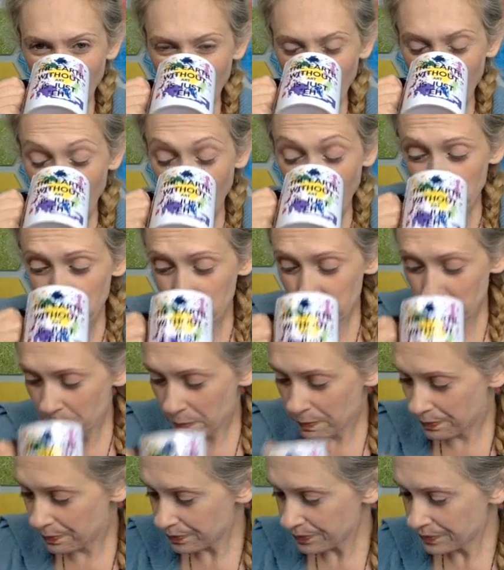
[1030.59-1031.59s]

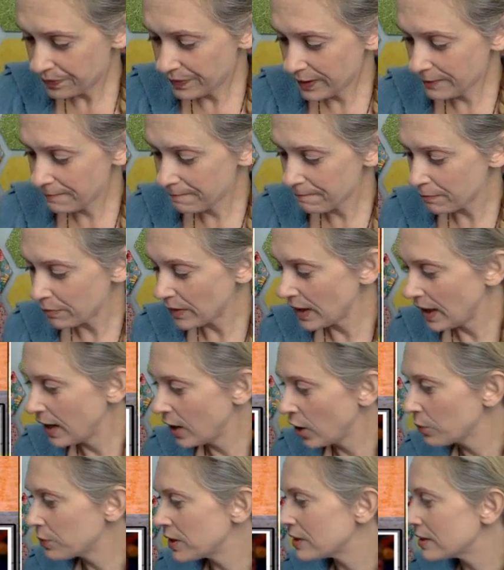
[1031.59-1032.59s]
I
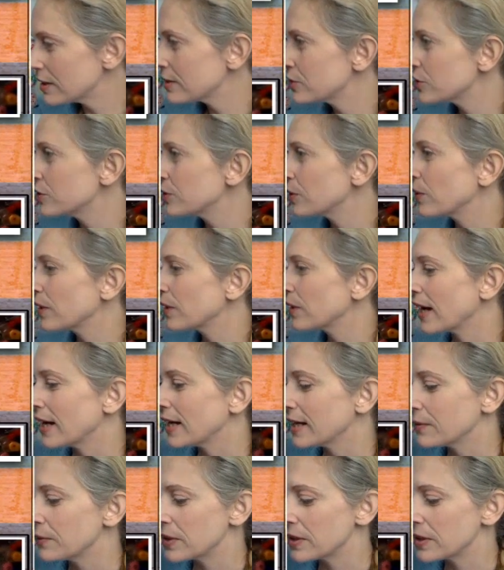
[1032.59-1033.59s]
hope that things are okay